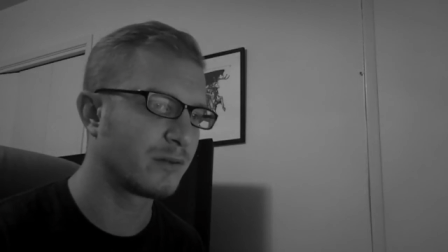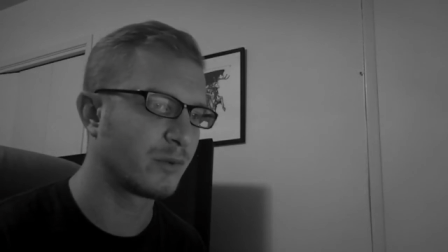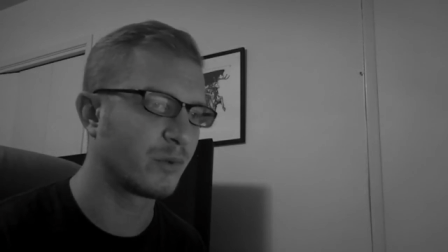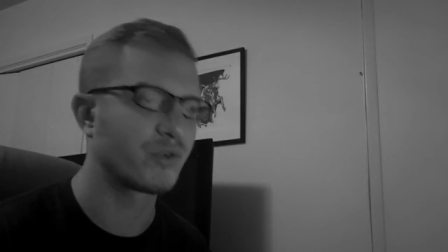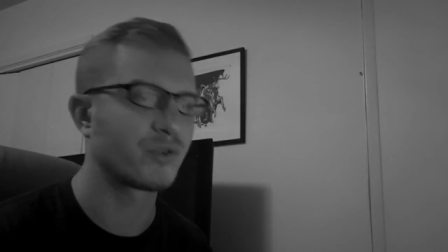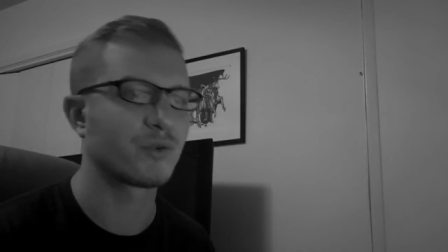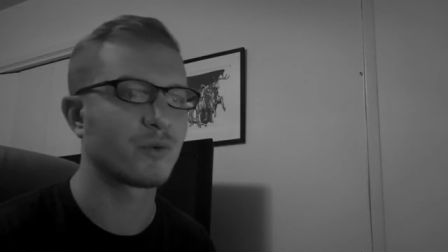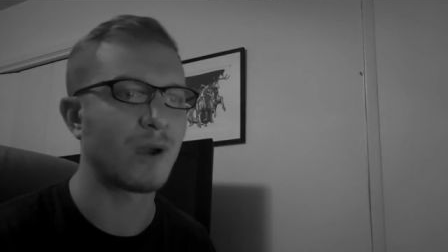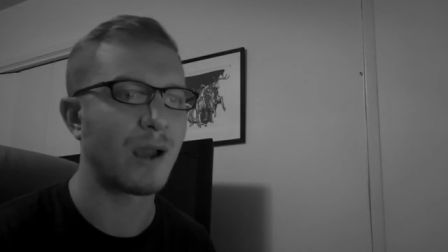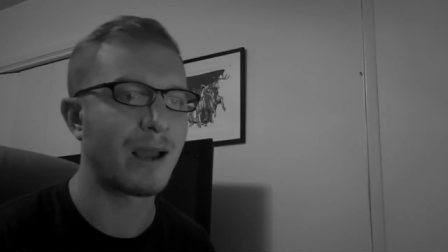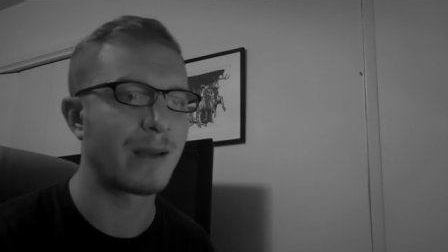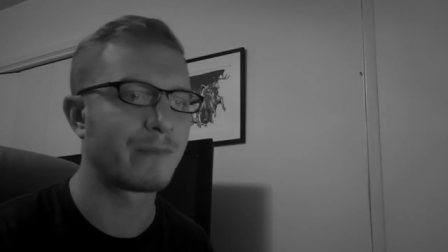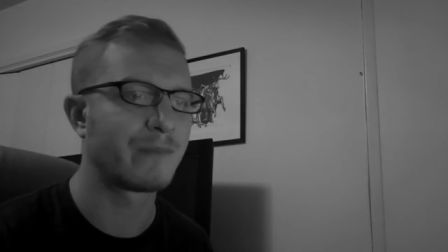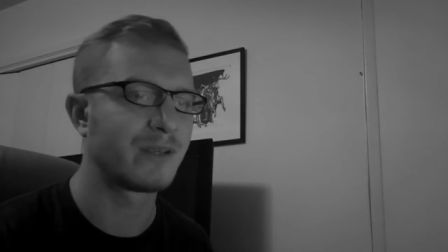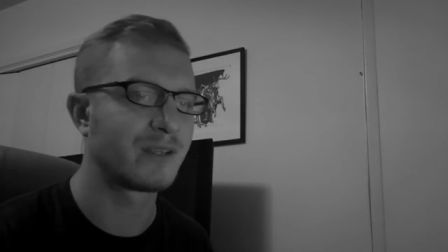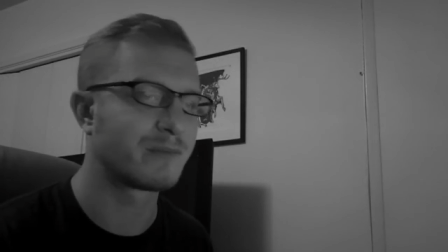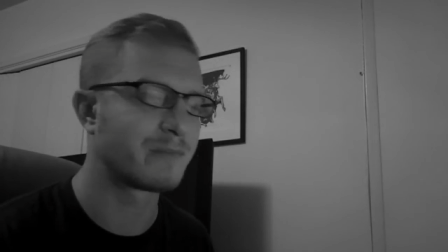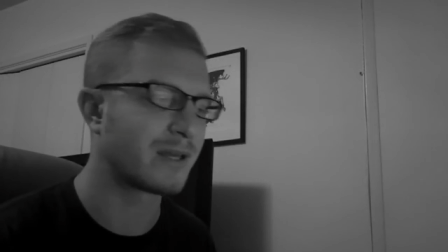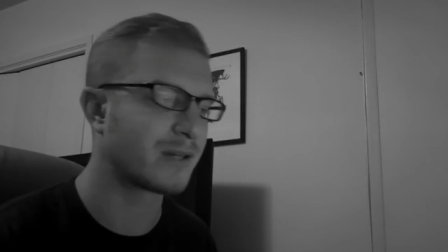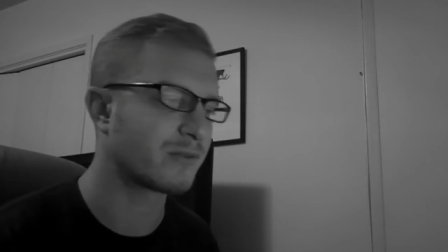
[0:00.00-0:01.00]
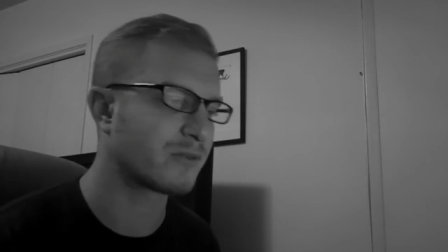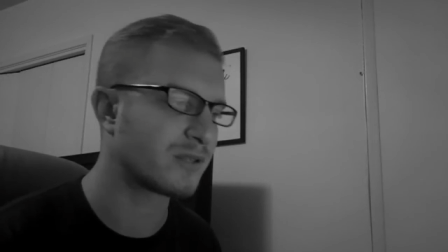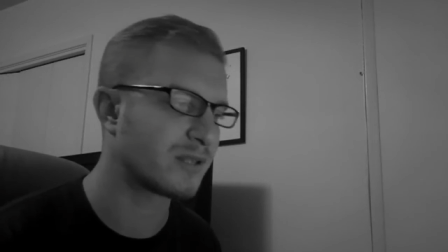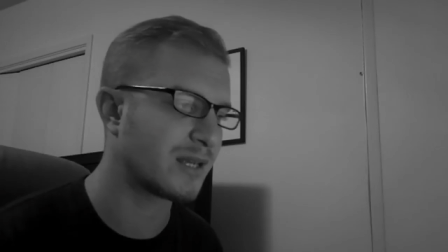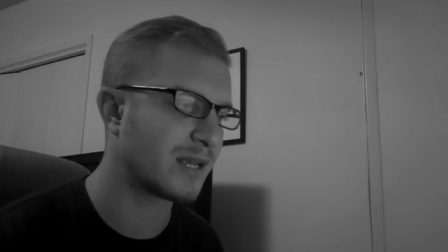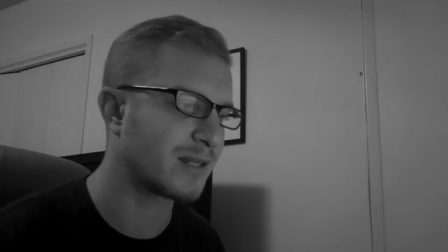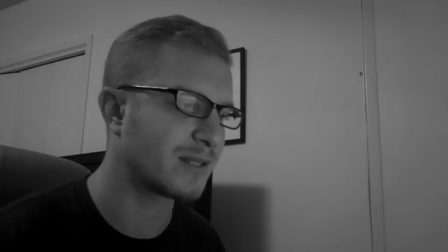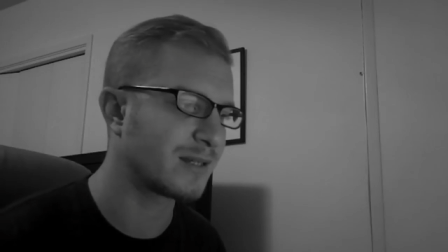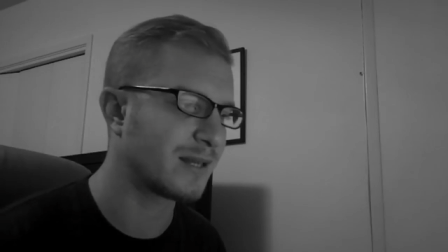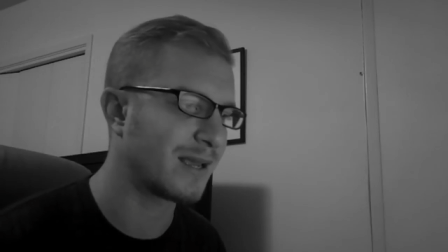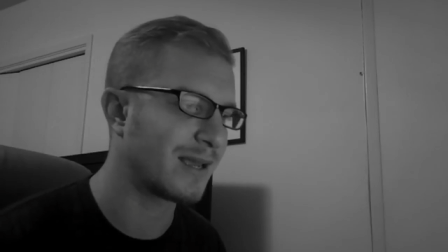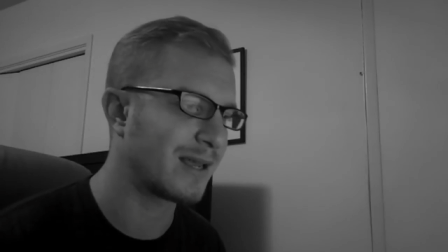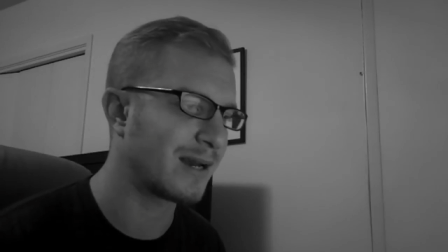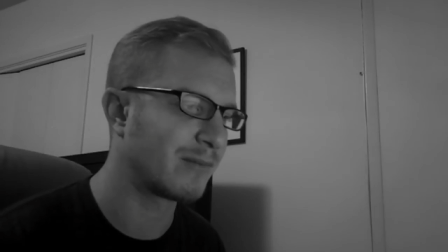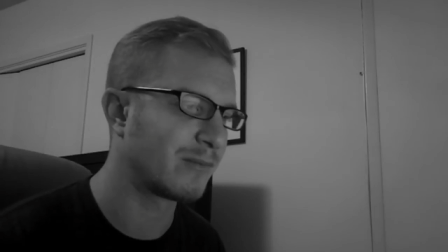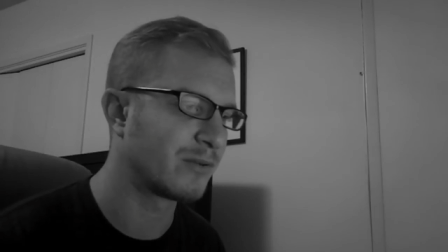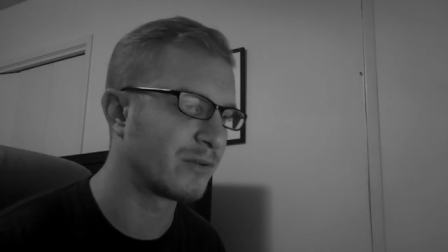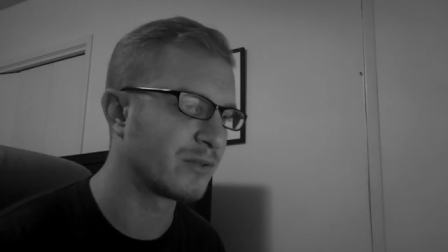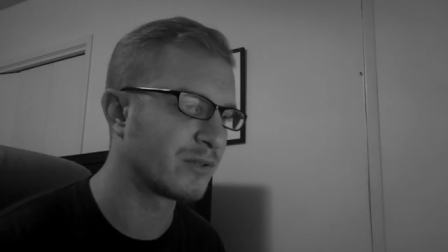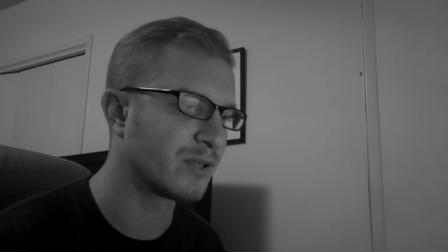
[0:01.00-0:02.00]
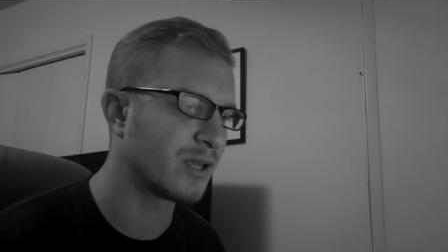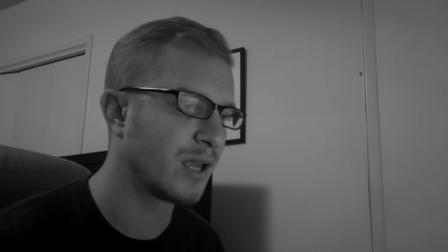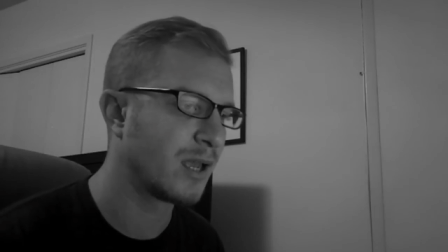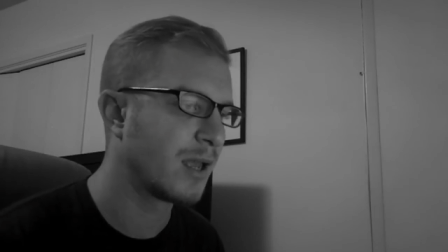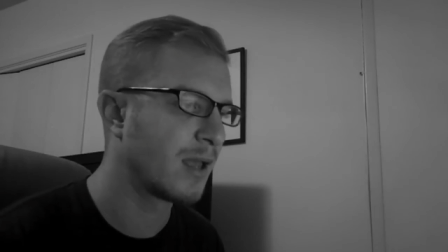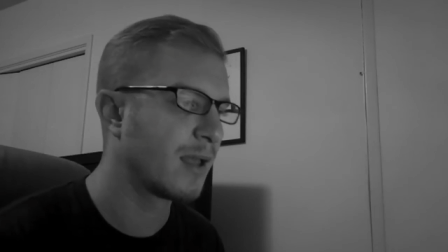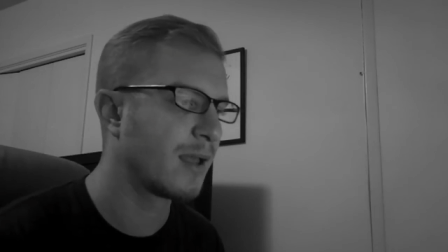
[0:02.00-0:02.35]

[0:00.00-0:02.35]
to ascribe these mental states to animals,